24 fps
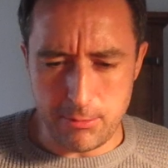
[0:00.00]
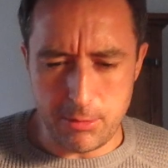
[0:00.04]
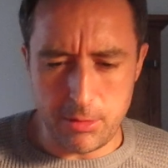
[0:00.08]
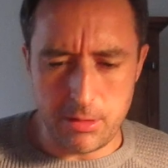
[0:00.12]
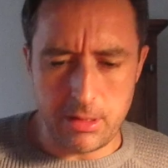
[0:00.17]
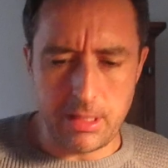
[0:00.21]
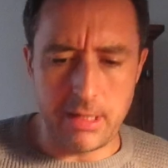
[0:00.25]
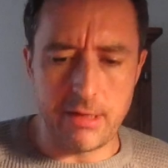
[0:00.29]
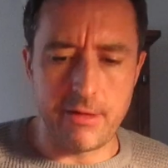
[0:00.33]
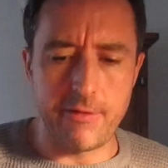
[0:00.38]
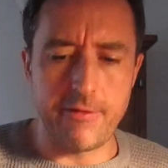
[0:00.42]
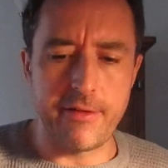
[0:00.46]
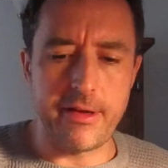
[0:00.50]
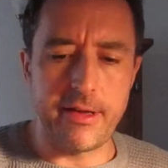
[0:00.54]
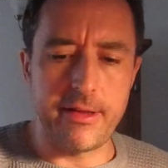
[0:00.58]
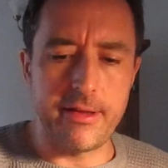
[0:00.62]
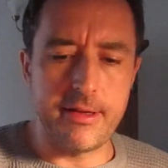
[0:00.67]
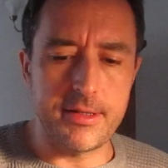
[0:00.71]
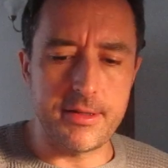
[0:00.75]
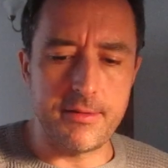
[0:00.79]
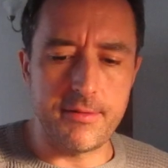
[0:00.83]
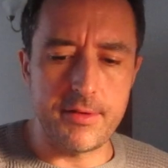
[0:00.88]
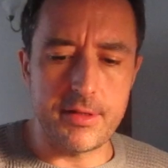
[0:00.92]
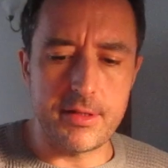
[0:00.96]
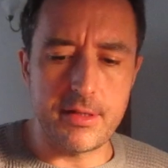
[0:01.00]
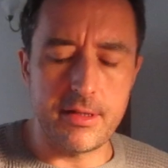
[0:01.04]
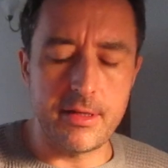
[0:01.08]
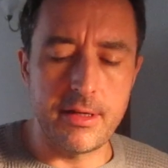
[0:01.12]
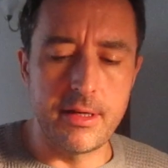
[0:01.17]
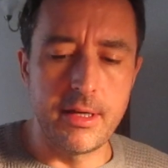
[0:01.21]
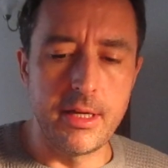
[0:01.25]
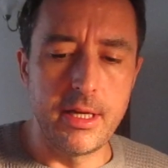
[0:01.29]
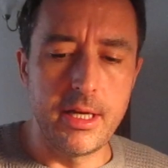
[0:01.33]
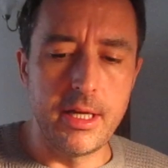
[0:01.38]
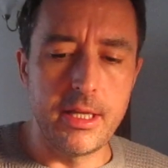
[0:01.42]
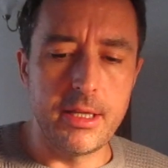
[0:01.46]
I will clarify these, obviously.
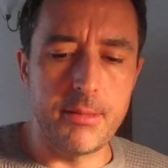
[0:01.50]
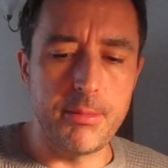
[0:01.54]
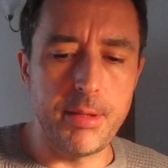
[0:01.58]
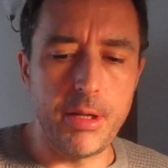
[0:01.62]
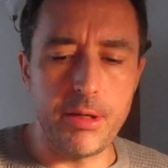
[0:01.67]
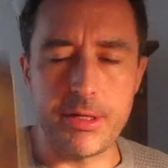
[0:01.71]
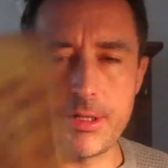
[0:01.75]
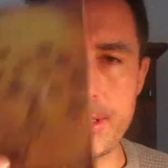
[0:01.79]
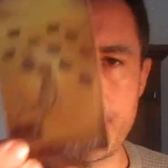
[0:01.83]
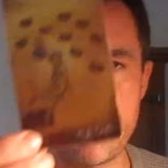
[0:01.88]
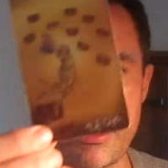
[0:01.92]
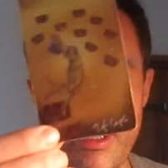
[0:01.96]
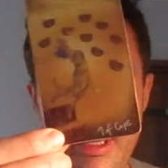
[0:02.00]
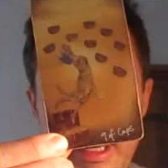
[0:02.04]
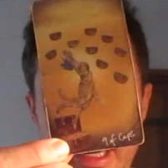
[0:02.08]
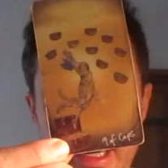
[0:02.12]
The blockage is the